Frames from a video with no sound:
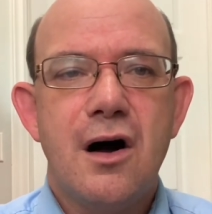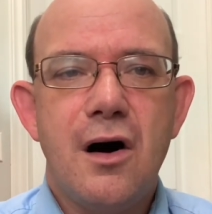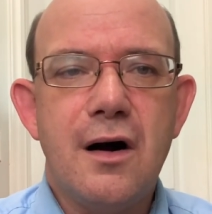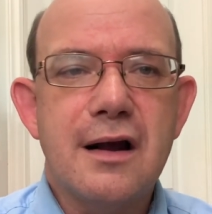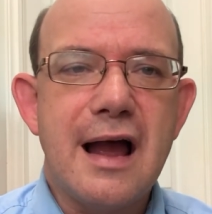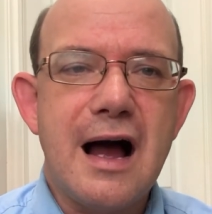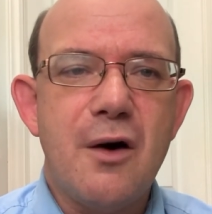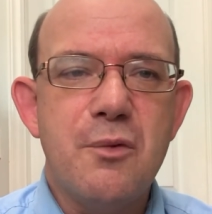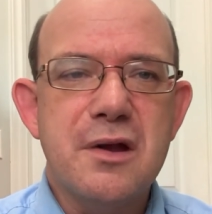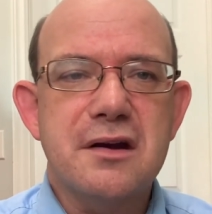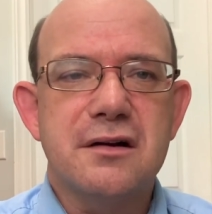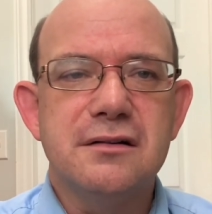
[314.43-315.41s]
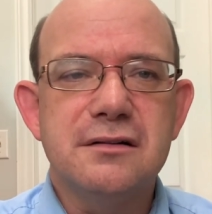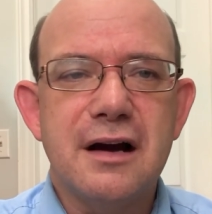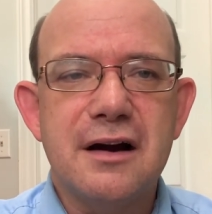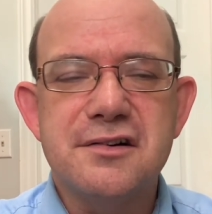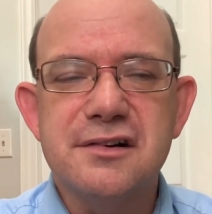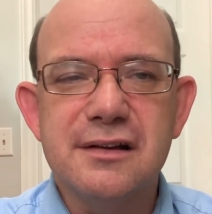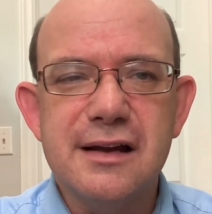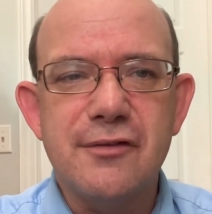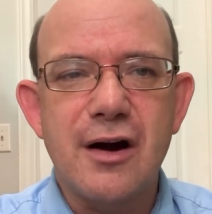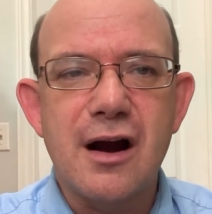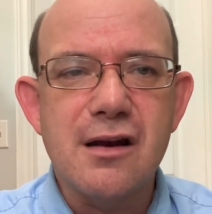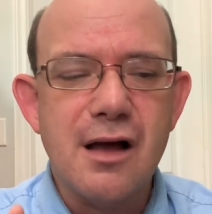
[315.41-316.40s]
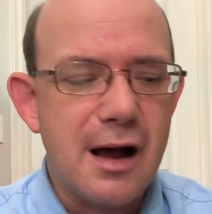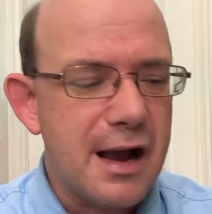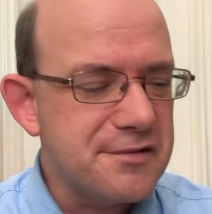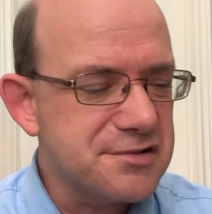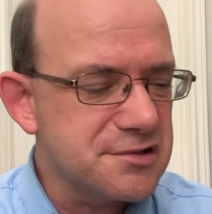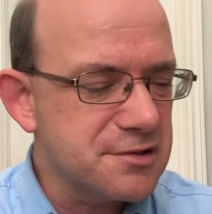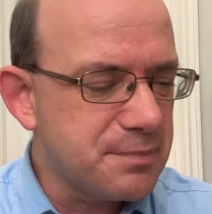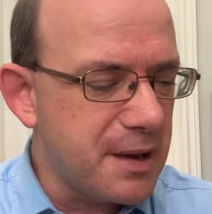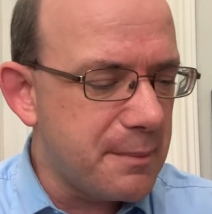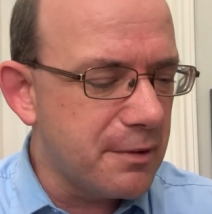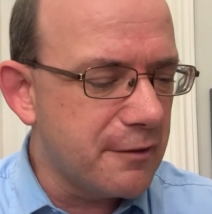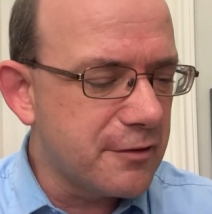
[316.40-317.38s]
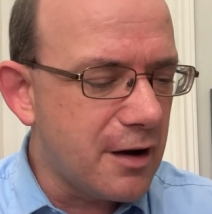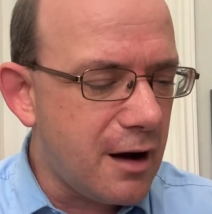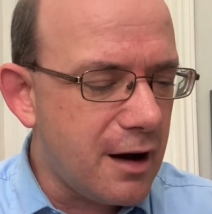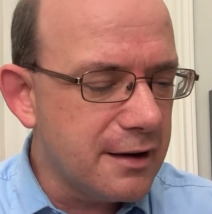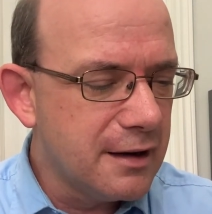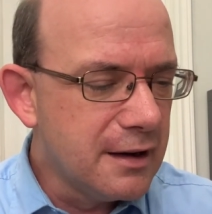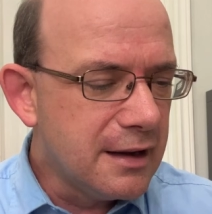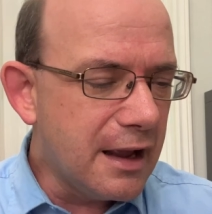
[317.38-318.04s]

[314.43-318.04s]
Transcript: on how we are, are to live our lives as a people of God.